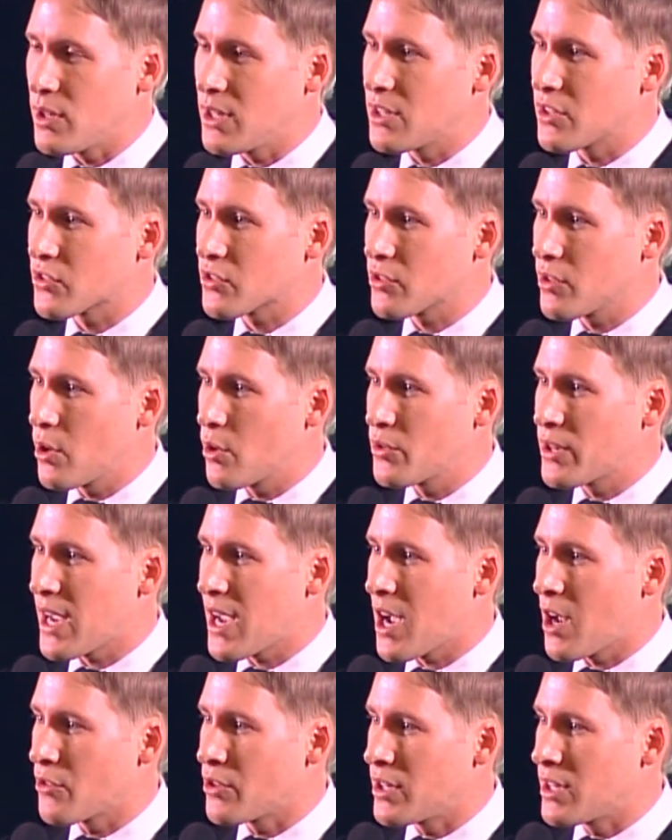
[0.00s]
you need to slow
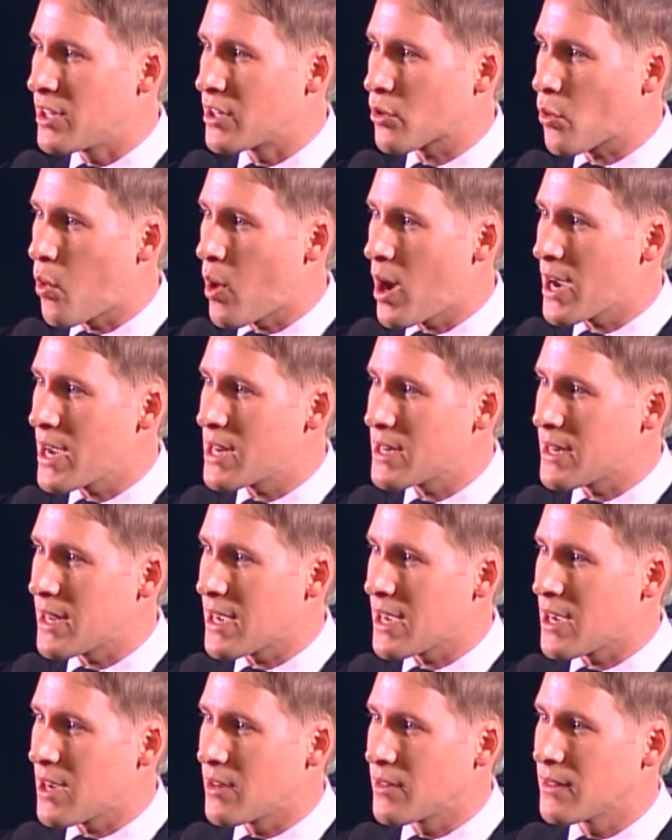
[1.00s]
down, you need to
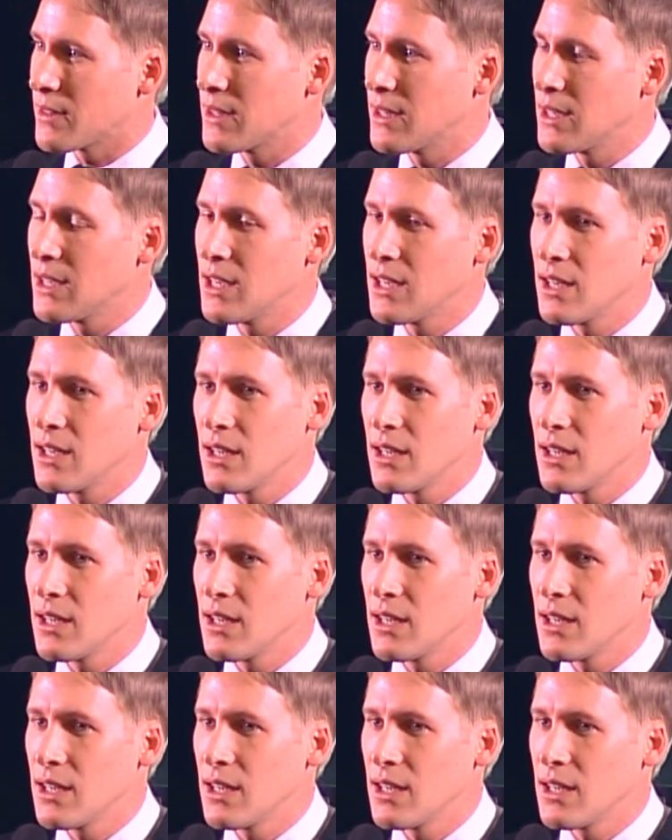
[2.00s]
quiet down,